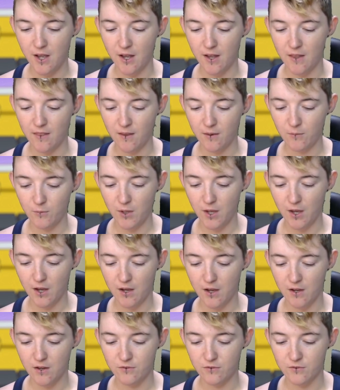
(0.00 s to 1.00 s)
And then we
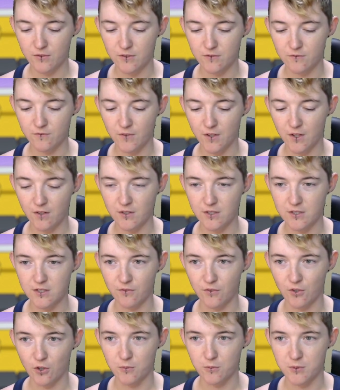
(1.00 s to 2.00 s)
have various
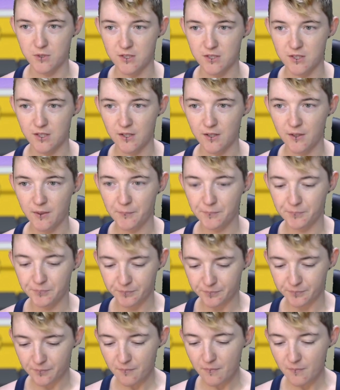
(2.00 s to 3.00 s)
different options here.
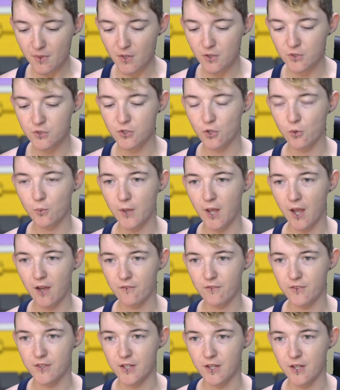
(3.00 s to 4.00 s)
So we
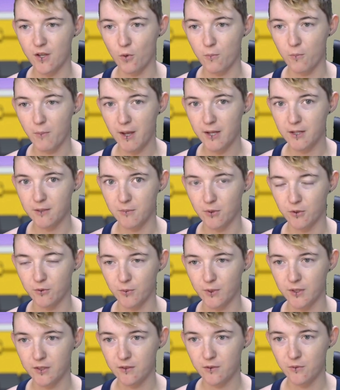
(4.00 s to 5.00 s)
have the Omegamon
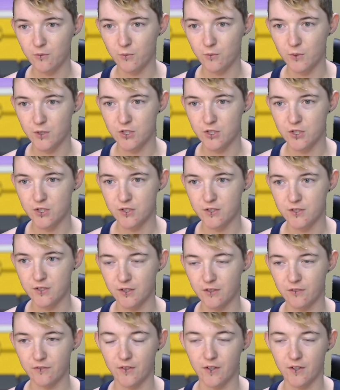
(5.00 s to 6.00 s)
one, which
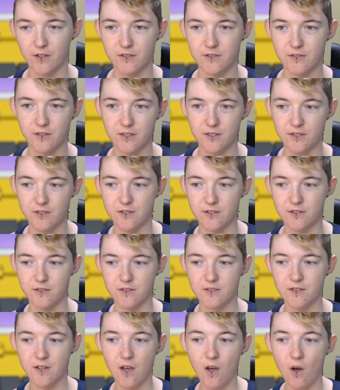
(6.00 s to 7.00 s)
signifies that this
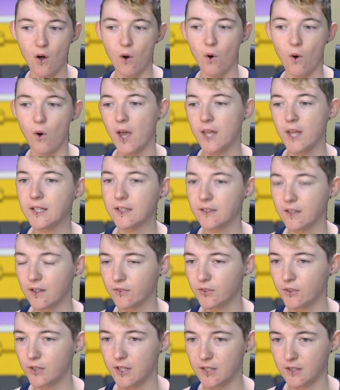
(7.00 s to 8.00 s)
is any
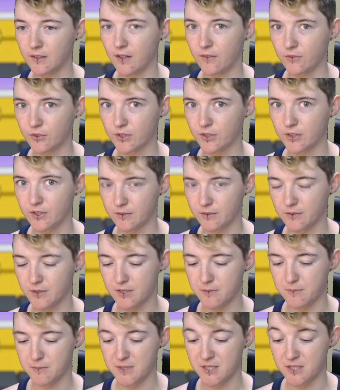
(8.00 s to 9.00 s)
level. Any level can
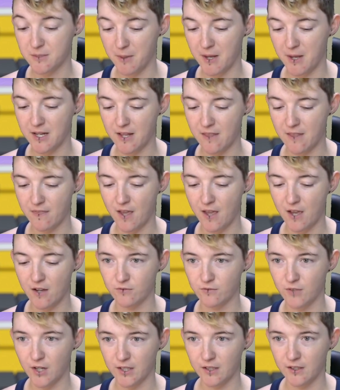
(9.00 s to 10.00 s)
could participate in that
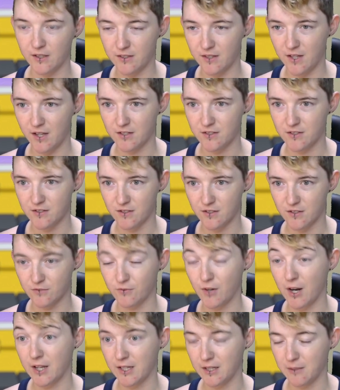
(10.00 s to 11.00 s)
rank in that uh,
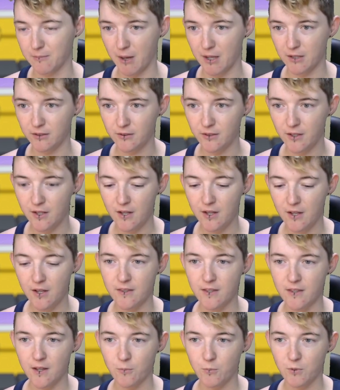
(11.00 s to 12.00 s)
ranking battle.
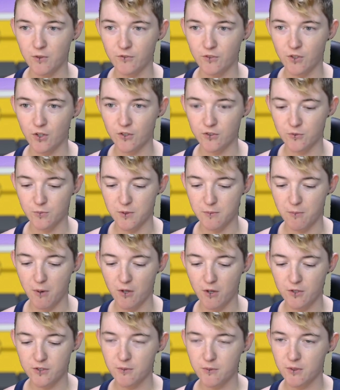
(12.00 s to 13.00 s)
Then we've got with
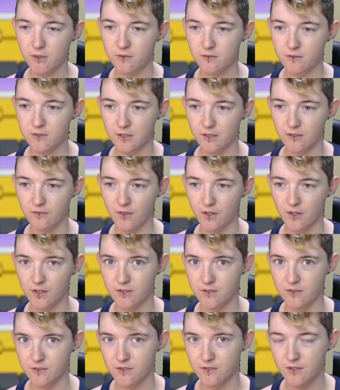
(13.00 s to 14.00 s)
Pulsemon,
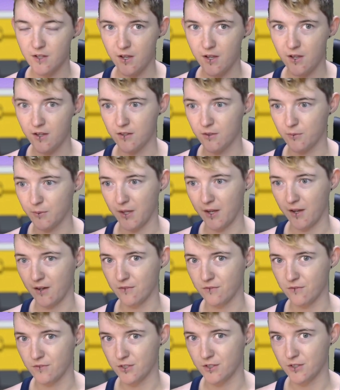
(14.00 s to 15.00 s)
signifies that we
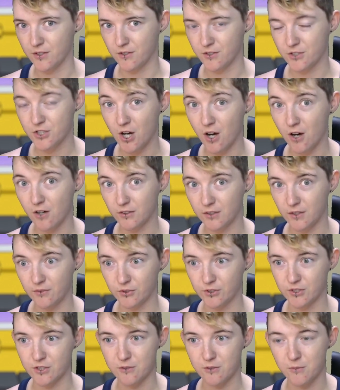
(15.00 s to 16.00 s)
have the child
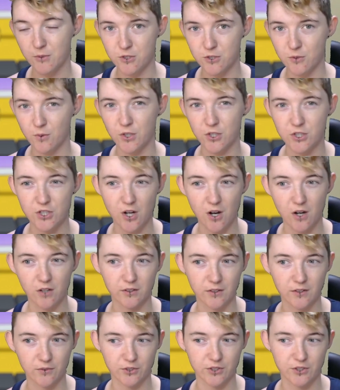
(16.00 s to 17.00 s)
level Digimon. So any
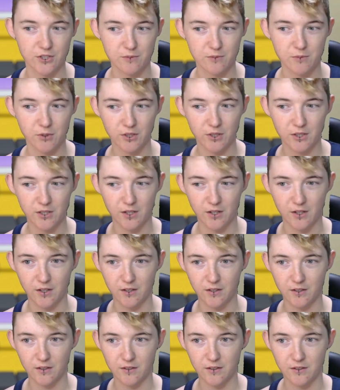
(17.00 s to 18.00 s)
child level Digimon
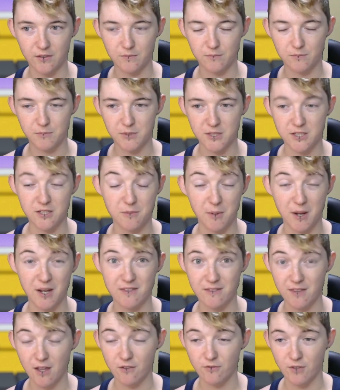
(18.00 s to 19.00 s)
can
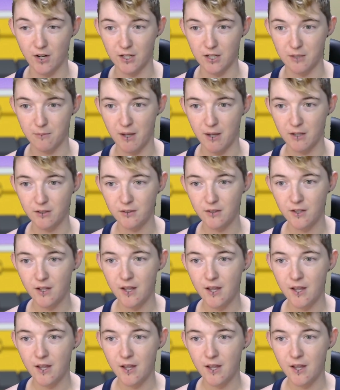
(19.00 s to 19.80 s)
participate in that rank battle.